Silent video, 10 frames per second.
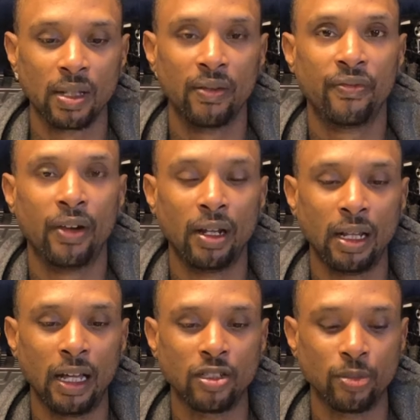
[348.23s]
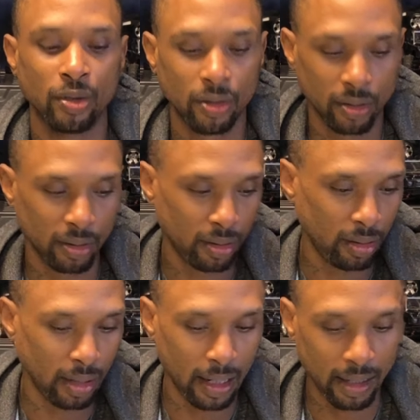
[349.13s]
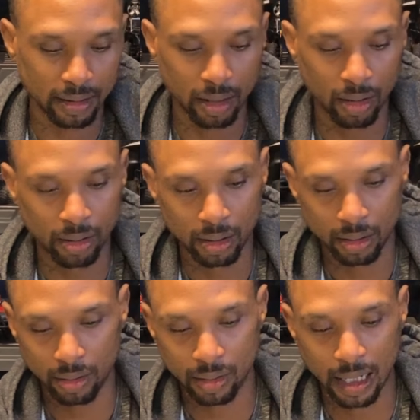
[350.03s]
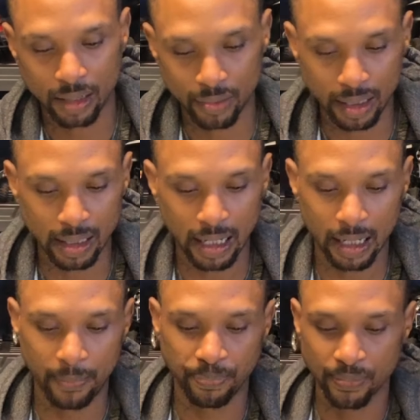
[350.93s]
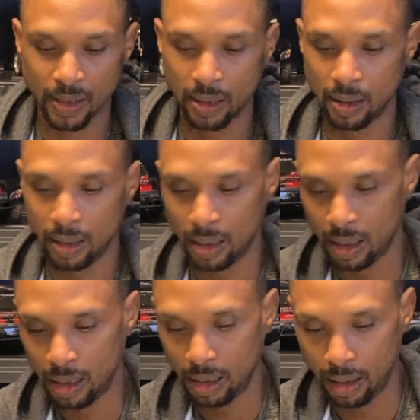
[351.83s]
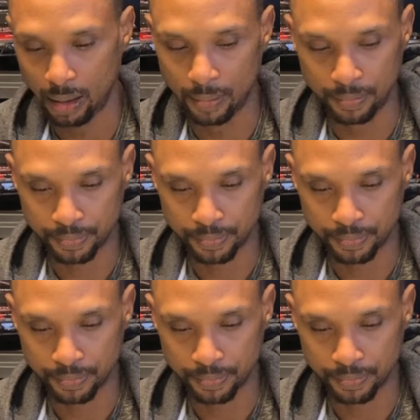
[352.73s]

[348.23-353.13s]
fairly legible. You know how this goes. You guys read that. Um,